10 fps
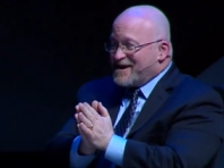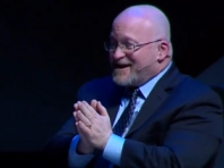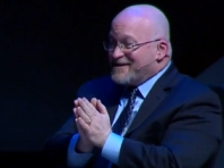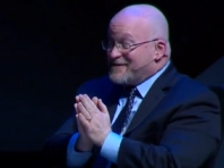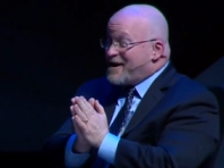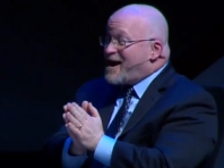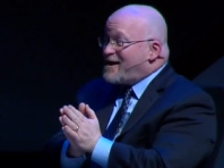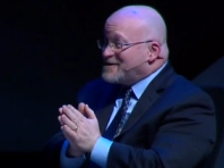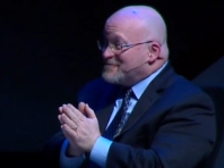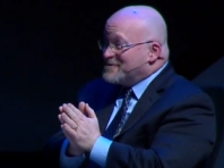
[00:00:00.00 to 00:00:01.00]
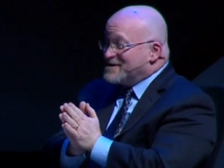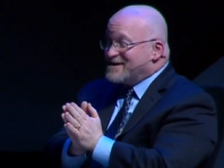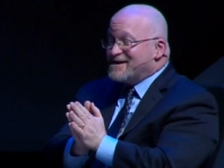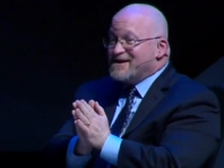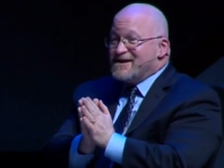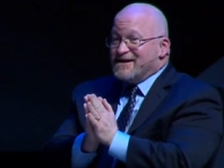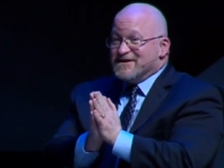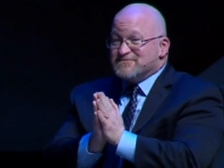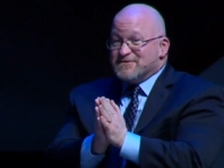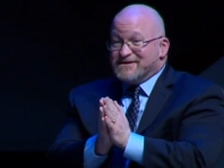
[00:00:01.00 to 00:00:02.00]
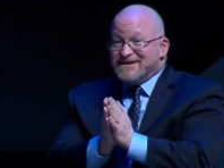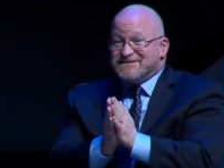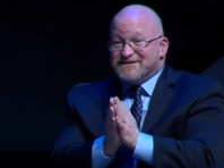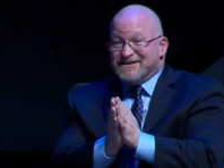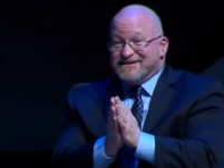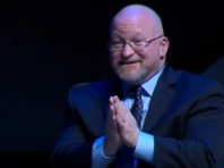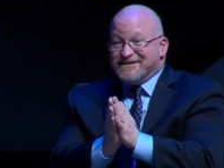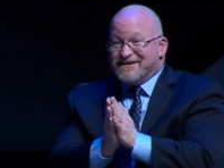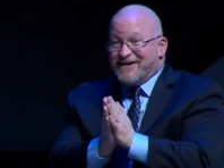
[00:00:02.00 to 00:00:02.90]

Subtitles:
day that Hollywood is releasing